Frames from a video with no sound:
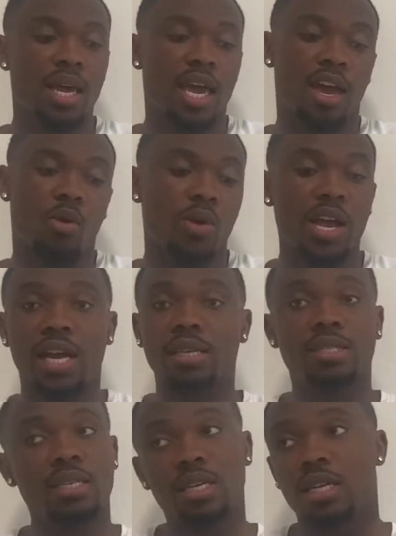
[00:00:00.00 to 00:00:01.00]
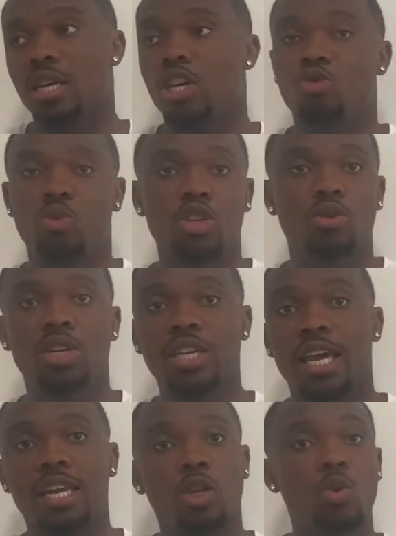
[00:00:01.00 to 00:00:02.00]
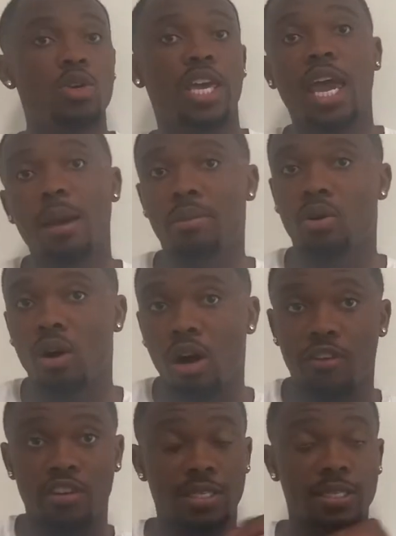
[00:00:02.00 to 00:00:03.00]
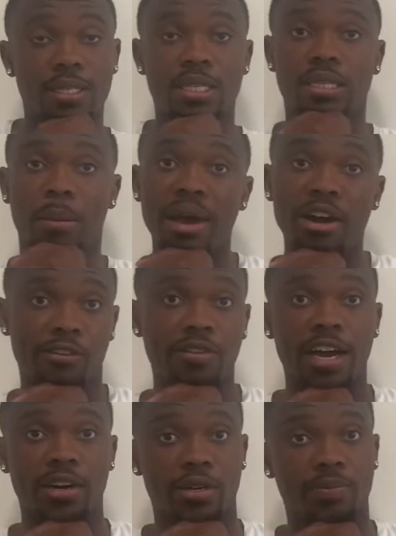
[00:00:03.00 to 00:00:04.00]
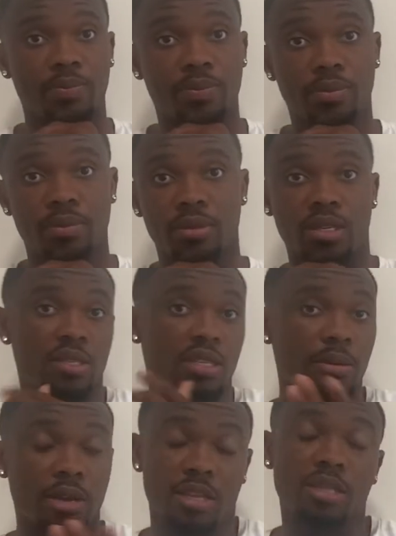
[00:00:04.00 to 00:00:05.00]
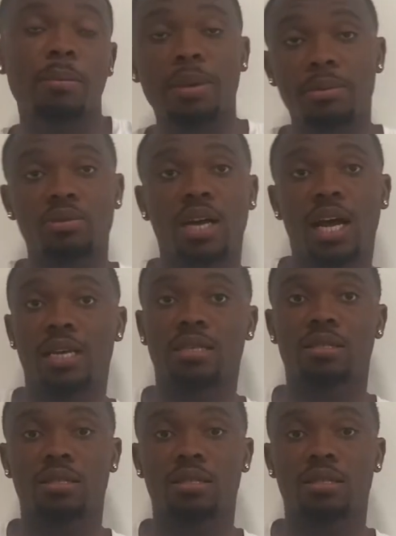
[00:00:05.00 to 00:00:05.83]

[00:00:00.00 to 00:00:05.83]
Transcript: And we got to see, when you look at it, Luke Campbell, honestly, is a better fighter in some people's eyes.